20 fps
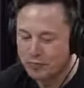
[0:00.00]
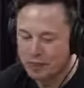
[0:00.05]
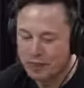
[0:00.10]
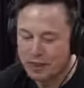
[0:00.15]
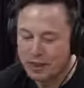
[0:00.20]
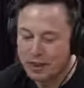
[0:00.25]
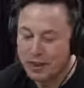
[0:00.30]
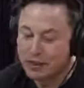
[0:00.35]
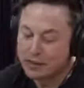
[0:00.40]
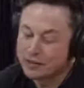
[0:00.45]

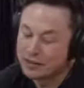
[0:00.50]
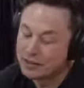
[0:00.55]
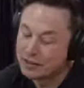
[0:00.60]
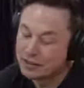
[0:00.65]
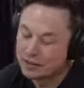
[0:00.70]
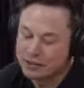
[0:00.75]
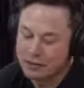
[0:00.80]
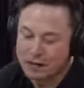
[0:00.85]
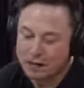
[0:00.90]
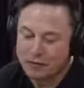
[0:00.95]
Yeah, it's like
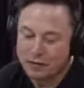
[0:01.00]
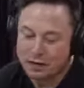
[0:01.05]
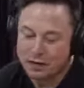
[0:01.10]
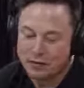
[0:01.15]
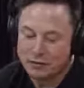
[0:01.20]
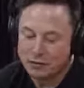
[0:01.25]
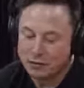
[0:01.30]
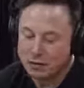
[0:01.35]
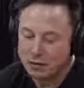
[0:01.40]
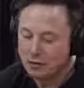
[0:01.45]
if you can't beat
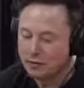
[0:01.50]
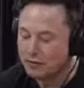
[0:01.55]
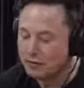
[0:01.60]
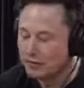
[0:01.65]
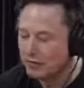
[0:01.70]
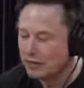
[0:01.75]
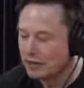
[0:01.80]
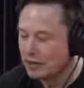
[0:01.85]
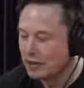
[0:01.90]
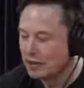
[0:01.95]
him, join him.
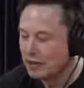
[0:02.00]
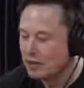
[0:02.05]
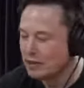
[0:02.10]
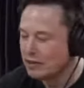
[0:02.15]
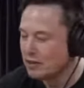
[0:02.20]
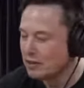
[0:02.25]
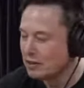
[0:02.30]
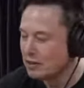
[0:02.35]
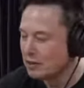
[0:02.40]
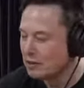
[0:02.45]

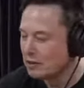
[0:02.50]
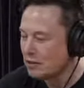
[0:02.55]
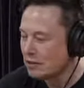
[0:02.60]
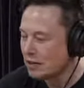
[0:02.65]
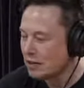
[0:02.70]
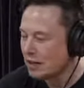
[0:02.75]
So,